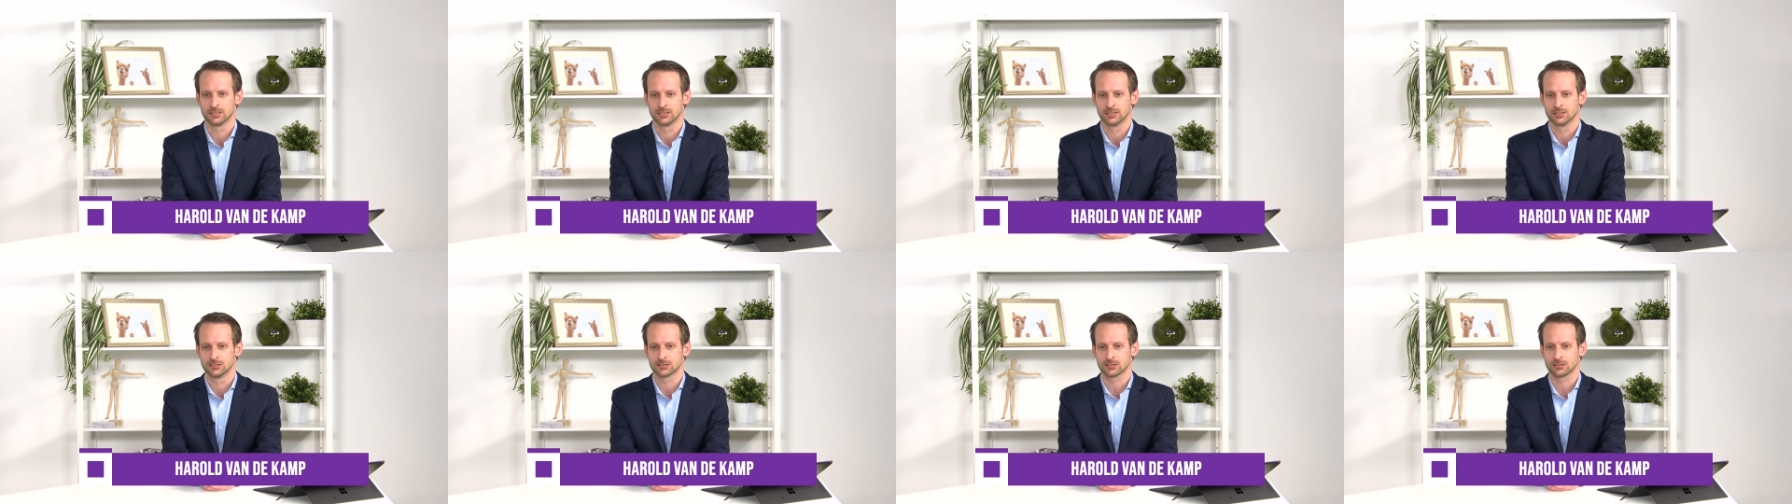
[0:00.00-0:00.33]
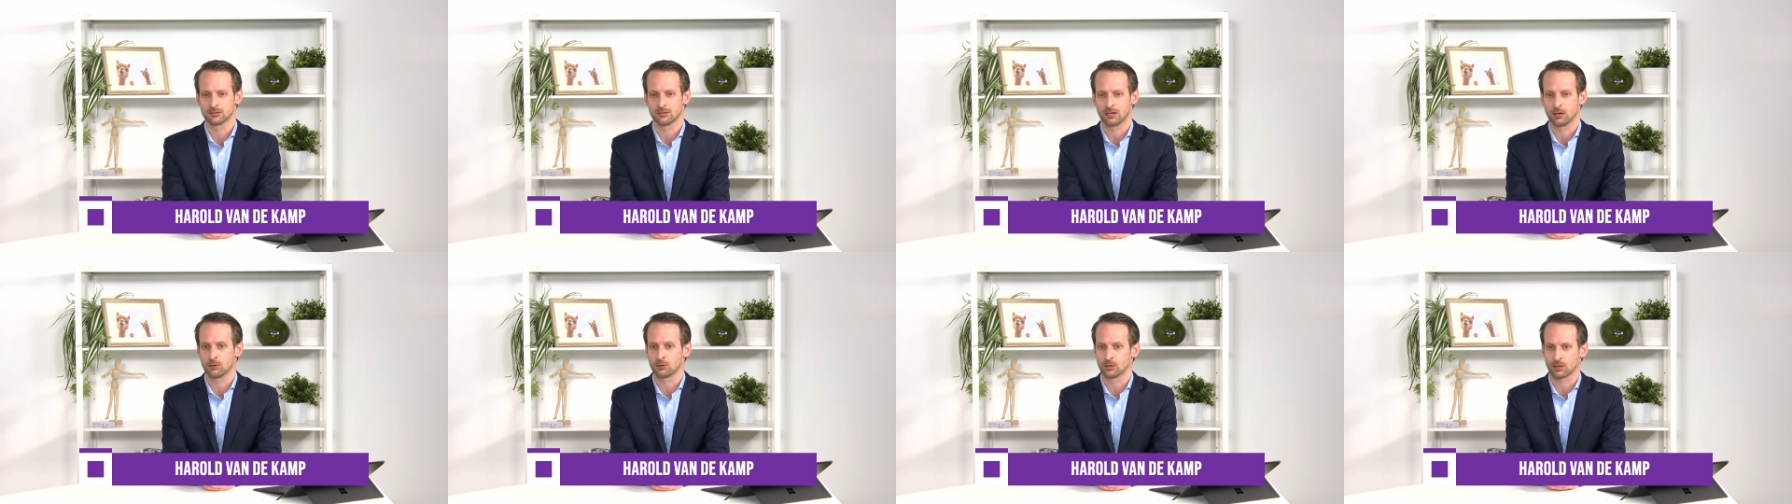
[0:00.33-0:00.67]
So
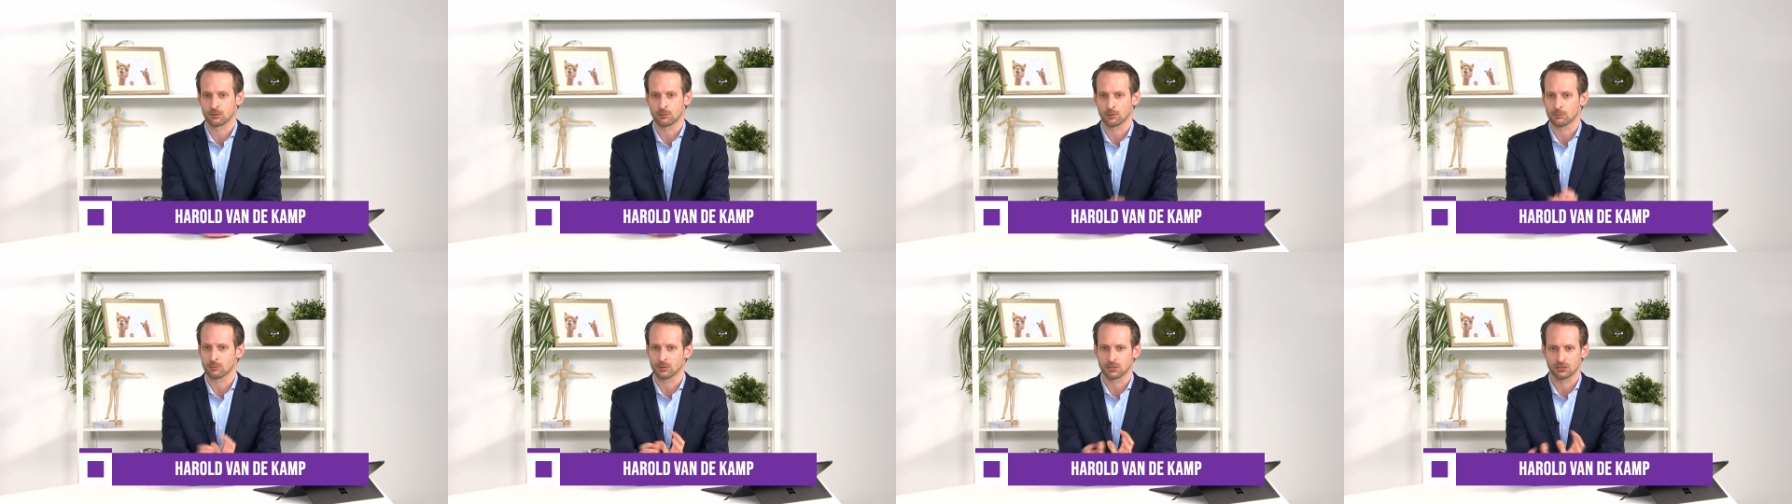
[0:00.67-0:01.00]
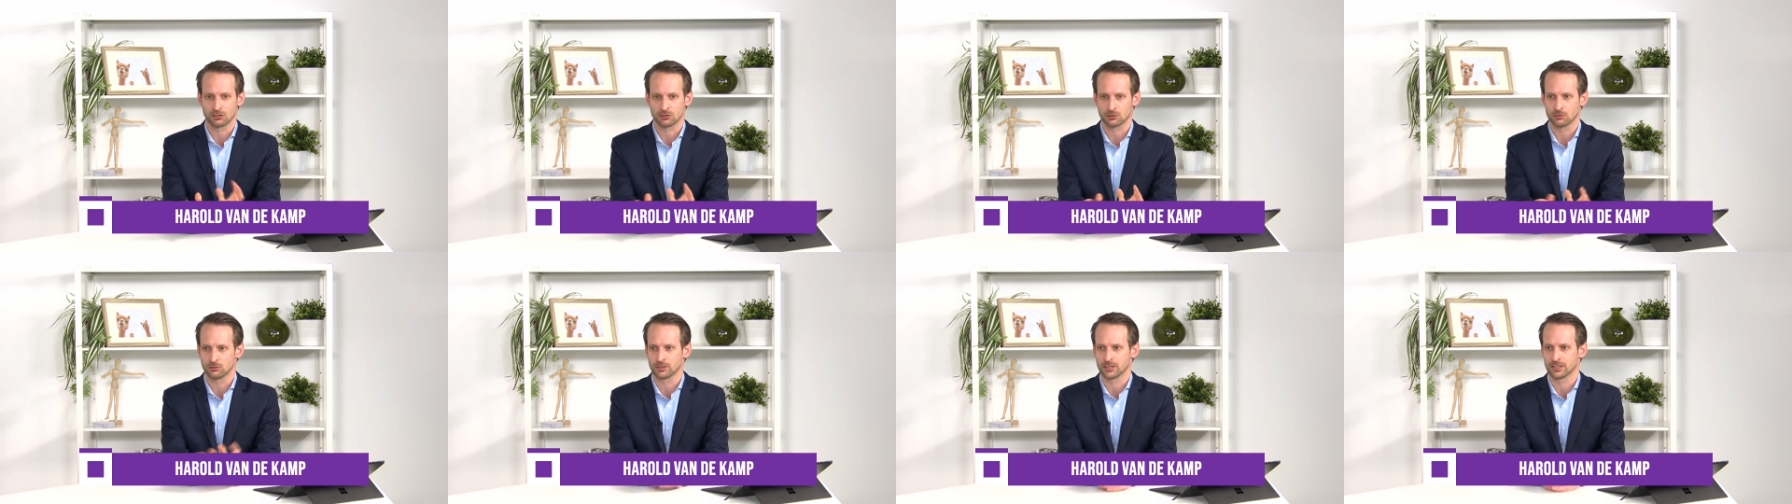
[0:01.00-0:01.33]
how can we make
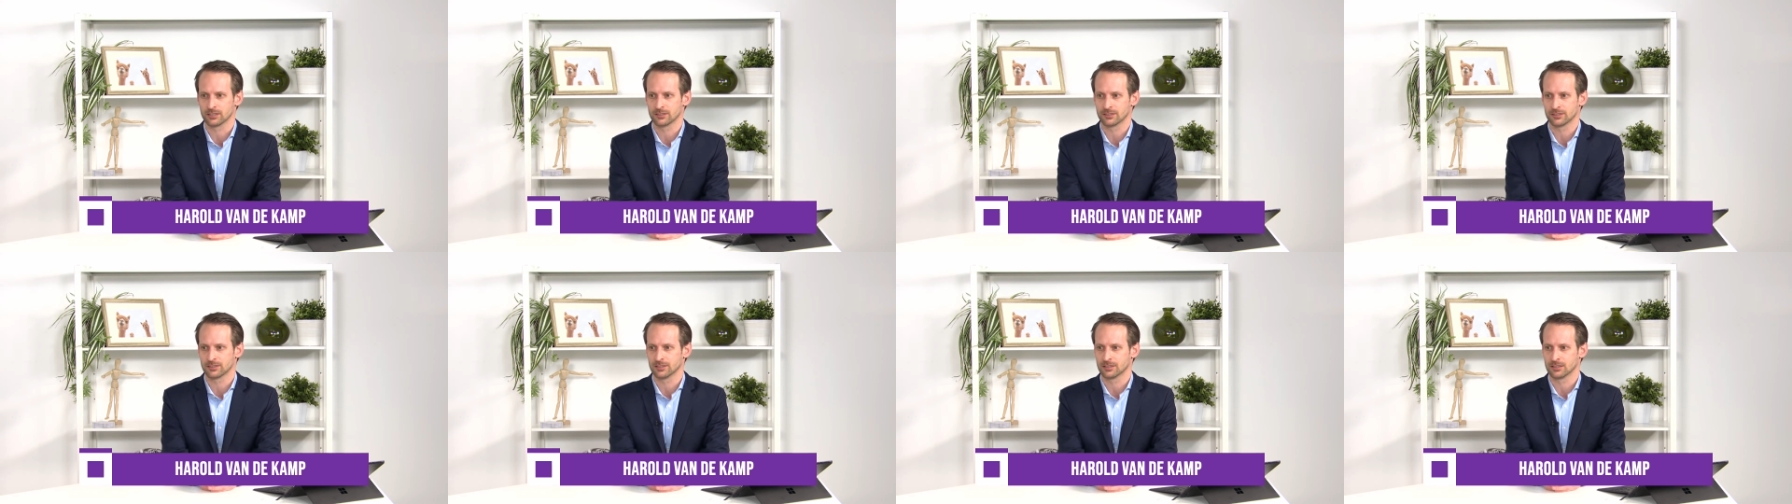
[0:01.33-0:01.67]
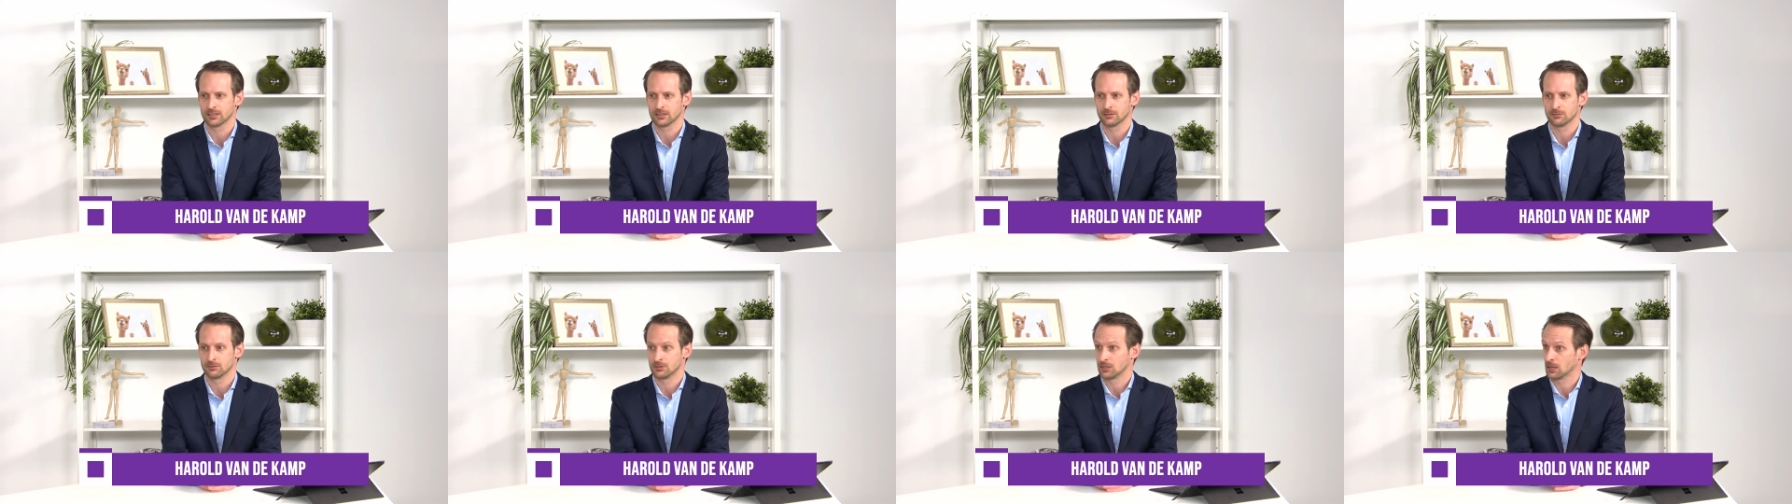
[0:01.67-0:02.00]
sure that
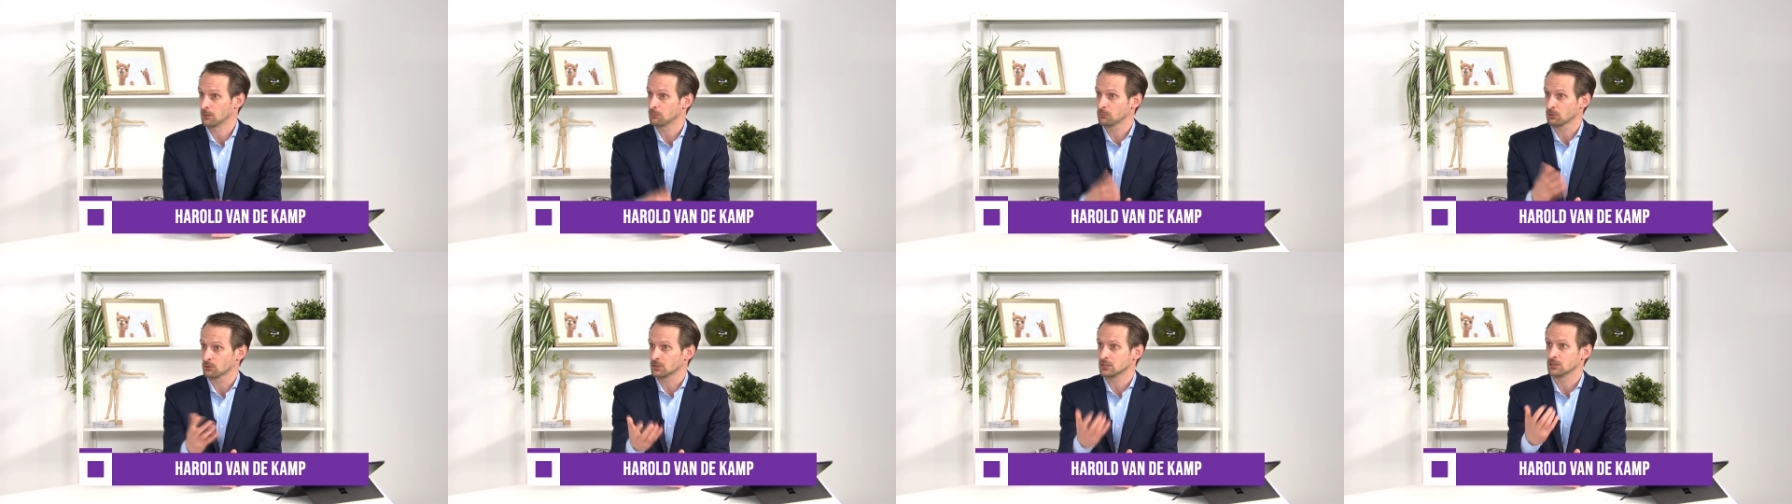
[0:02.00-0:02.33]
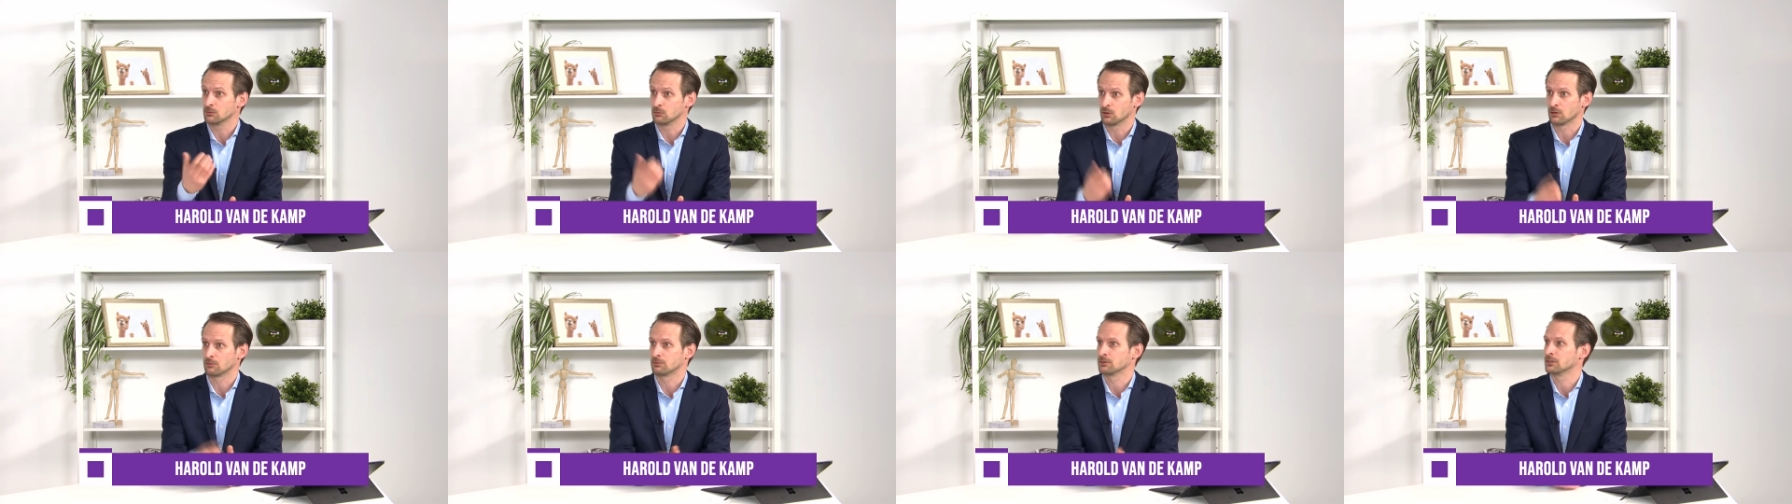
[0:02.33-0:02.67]
the employee
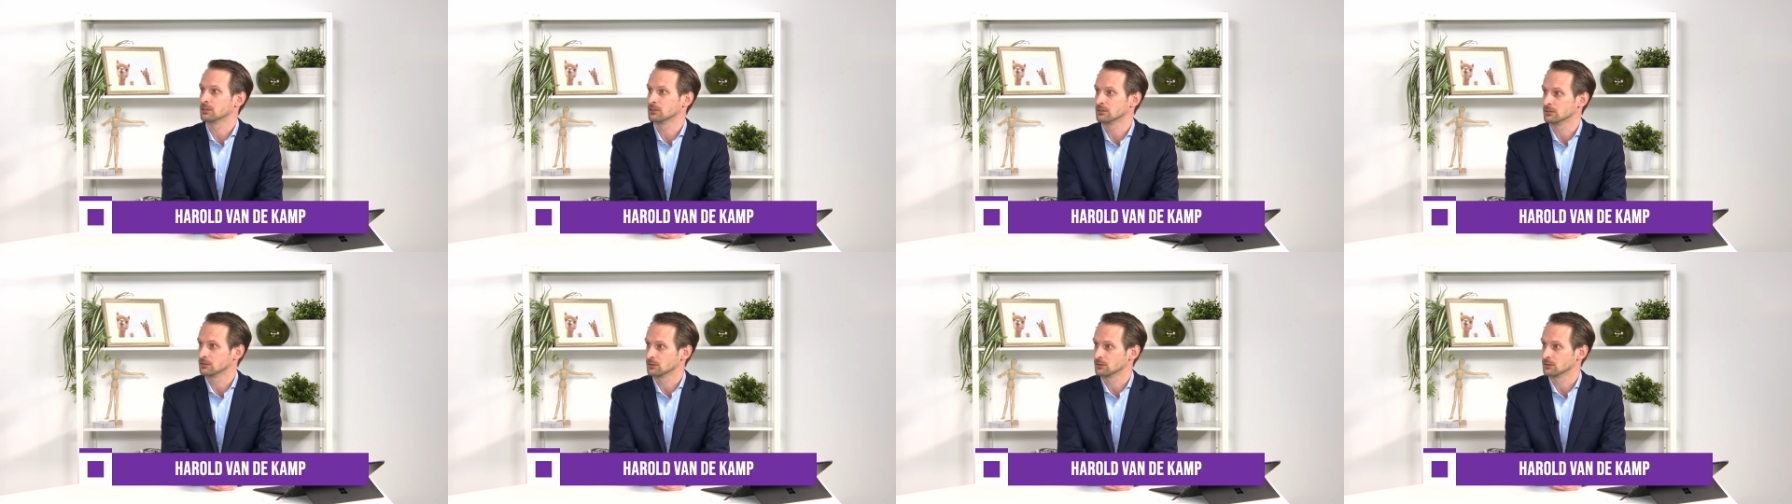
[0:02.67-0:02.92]
within